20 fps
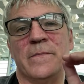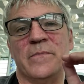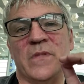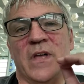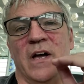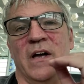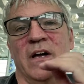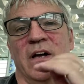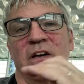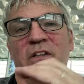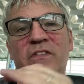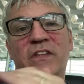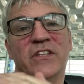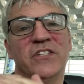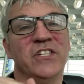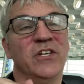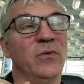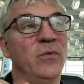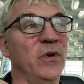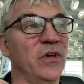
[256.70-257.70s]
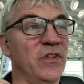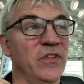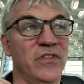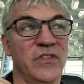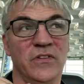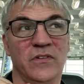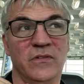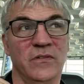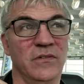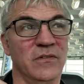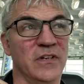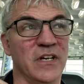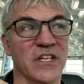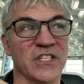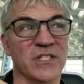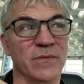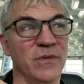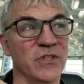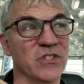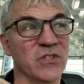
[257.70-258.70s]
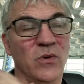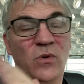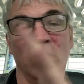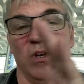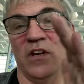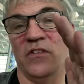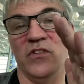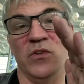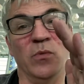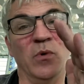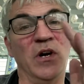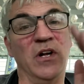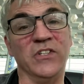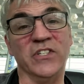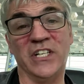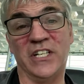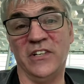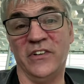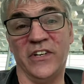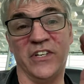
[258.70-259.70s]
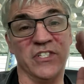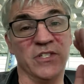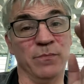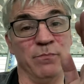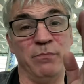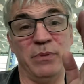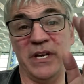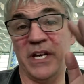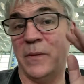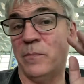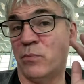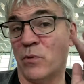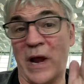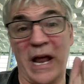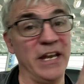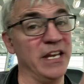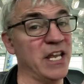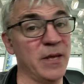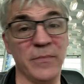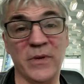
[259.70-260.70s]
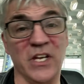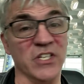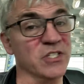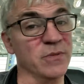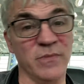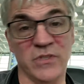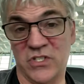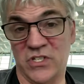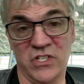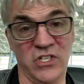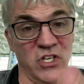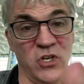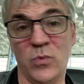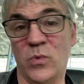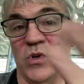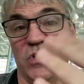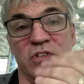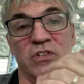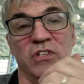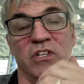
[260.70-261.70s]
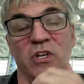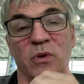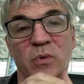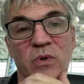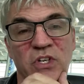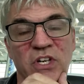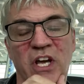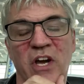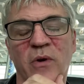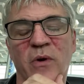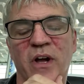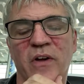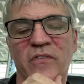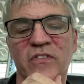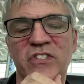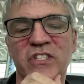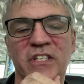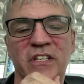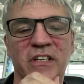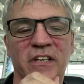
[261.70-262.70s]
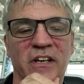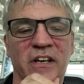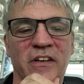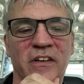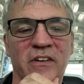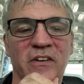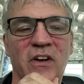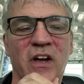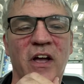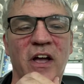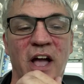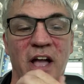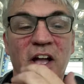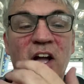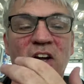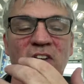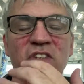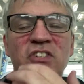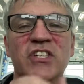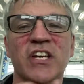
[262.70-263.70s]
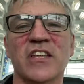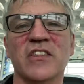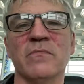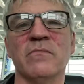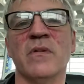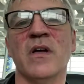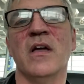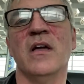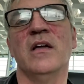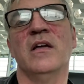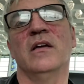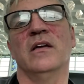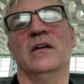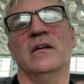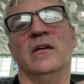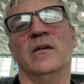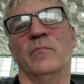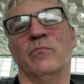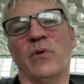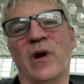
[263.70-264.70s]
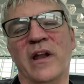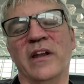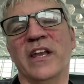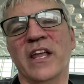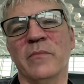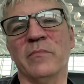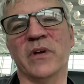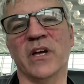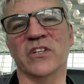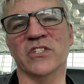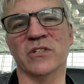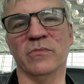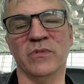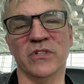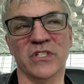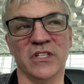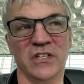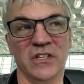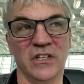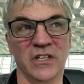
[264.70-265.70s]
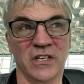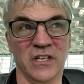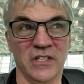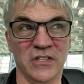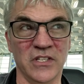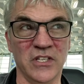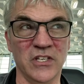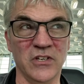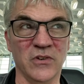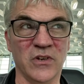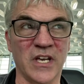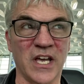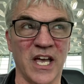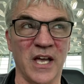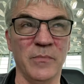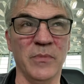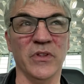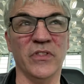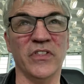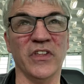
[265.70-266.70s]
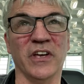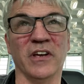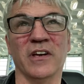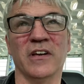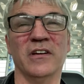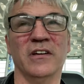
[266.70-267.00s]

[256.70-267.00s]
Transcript: They deal with customers all over the world, including some big brand name customers that you would know. Obviously, I can't say them. Brand name customers in the UK, but think